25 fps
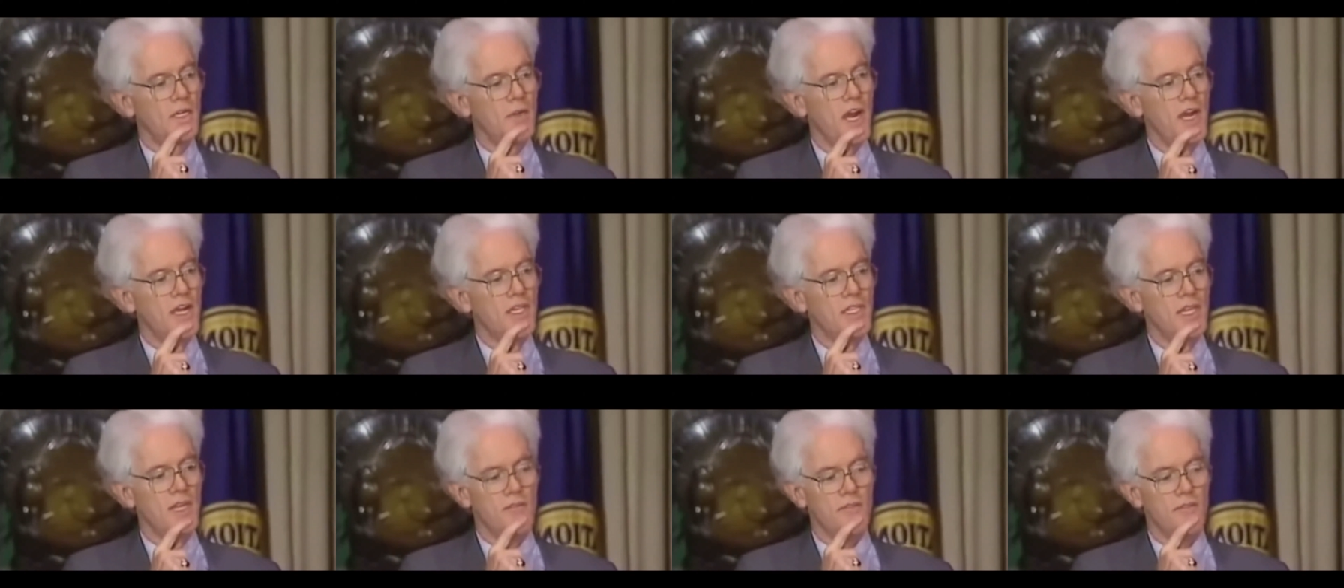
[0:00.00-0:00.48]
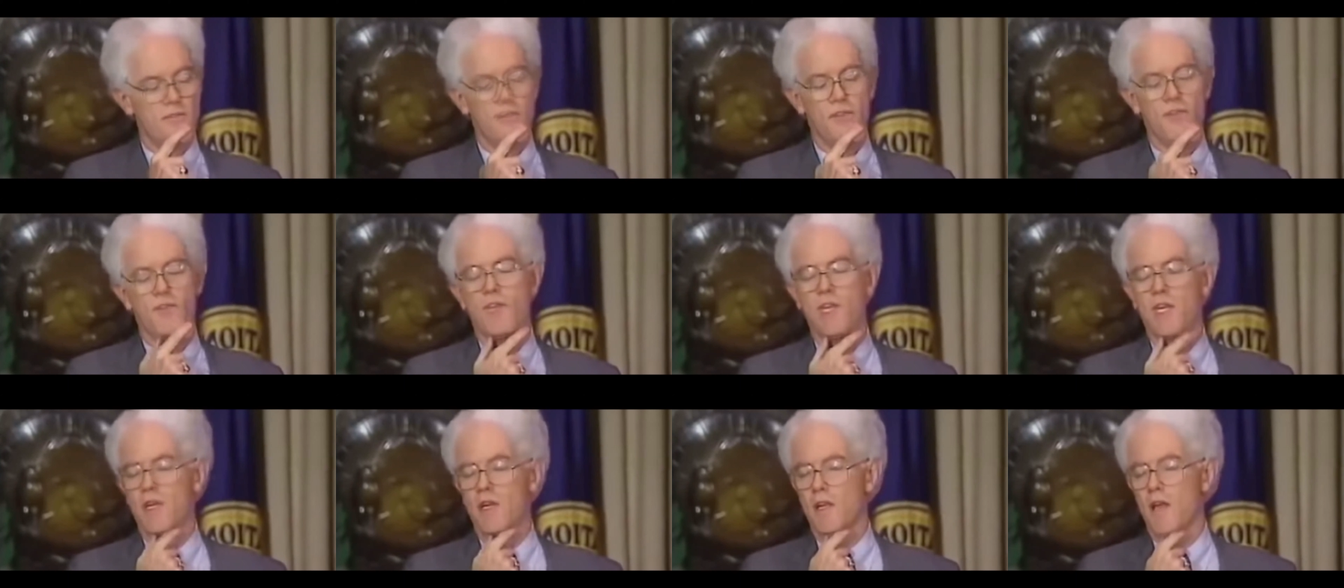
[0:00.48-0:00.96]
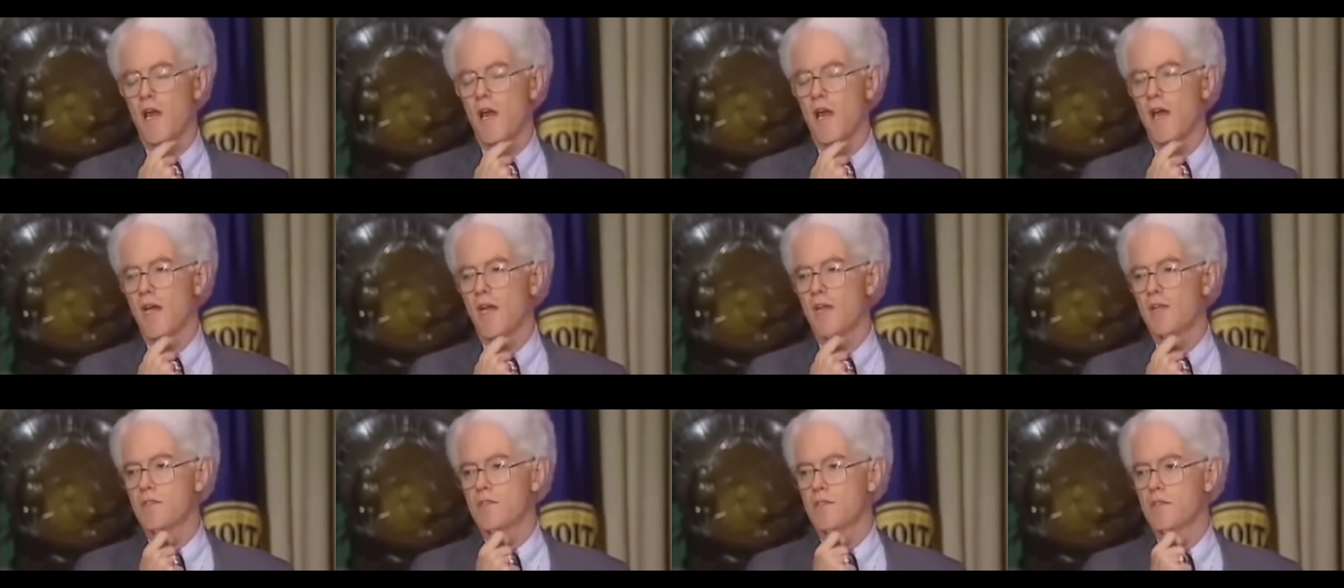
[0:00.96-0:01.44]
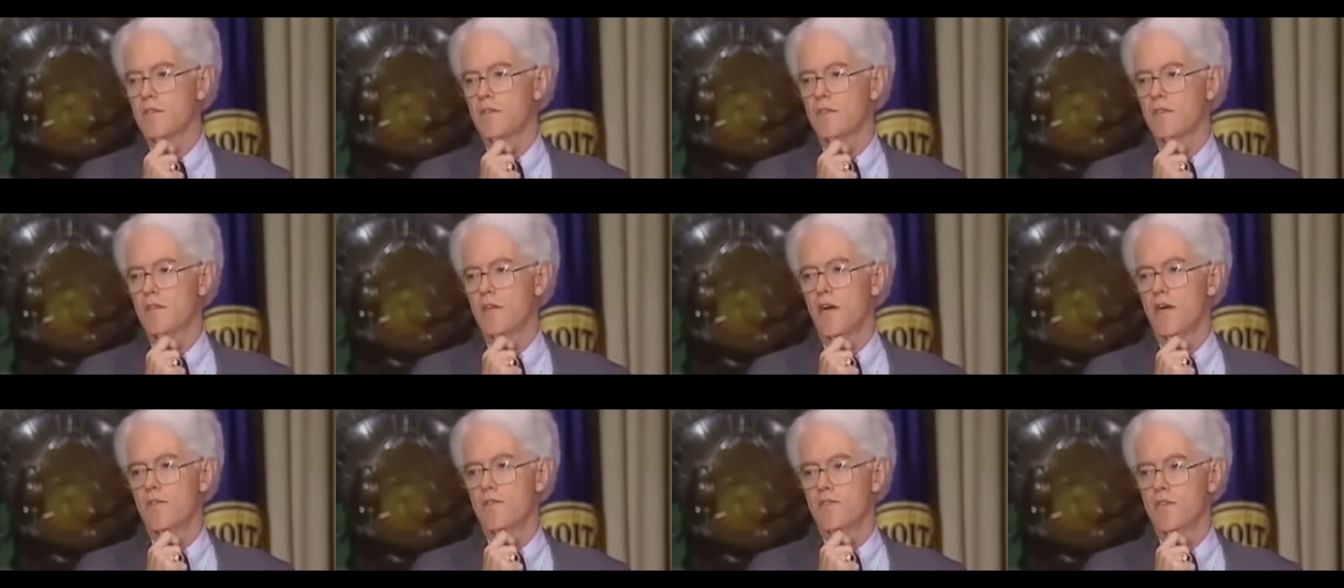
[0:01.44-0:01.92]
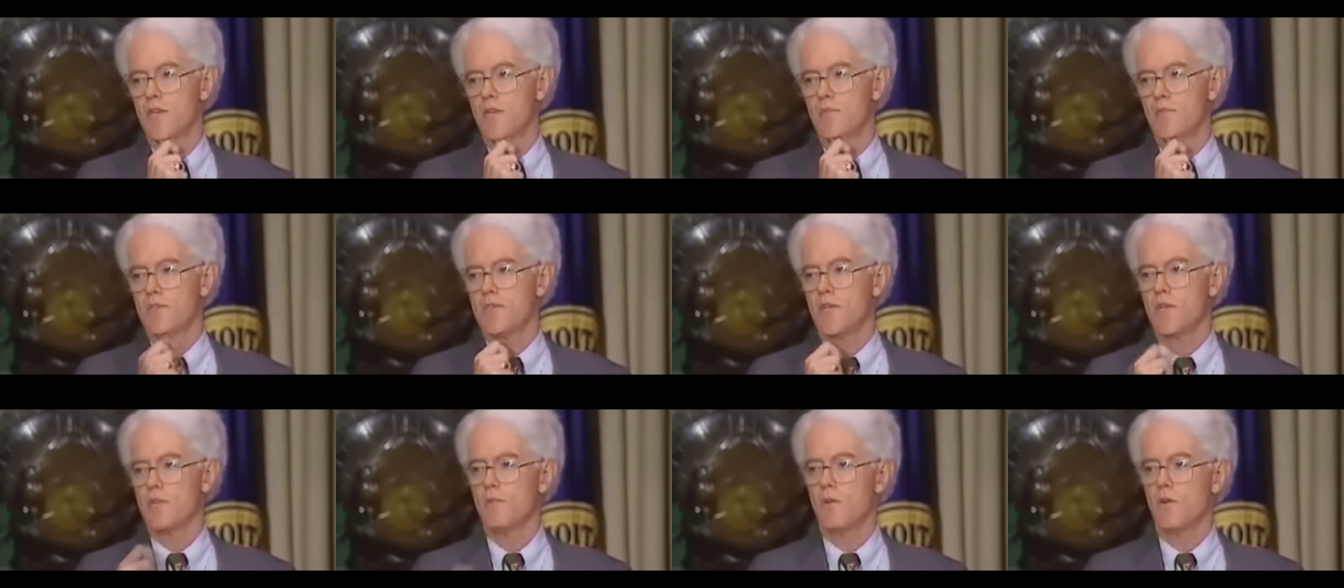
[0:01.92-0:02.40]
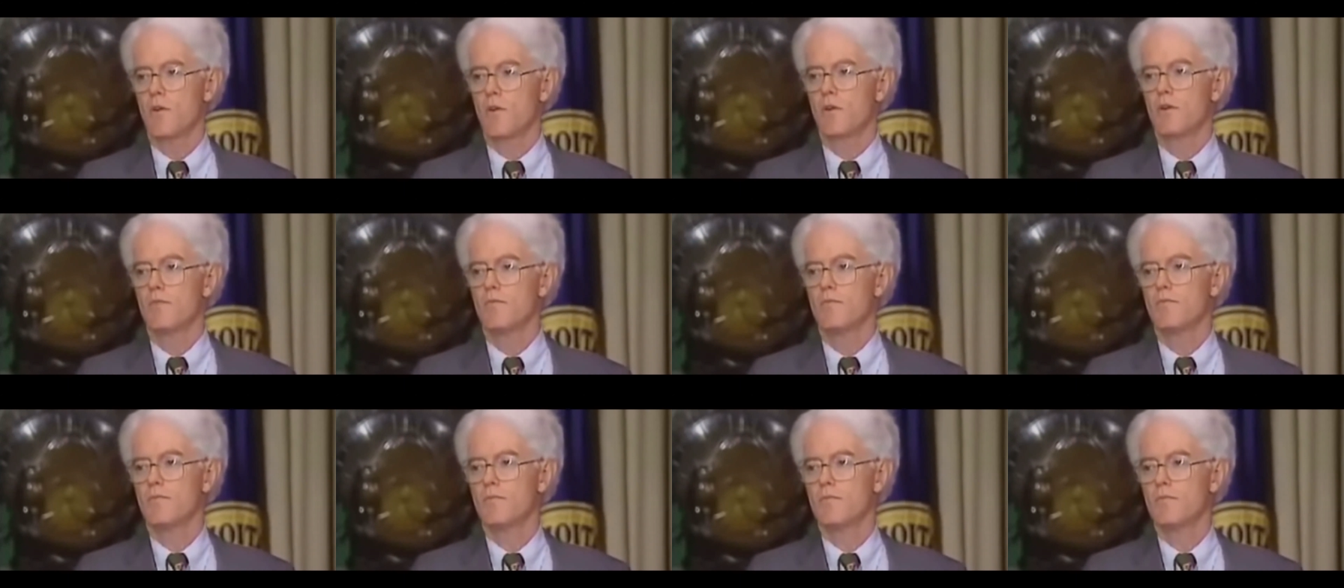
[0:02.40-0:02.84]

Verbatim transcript: The market's had 50 declines of 10% or more.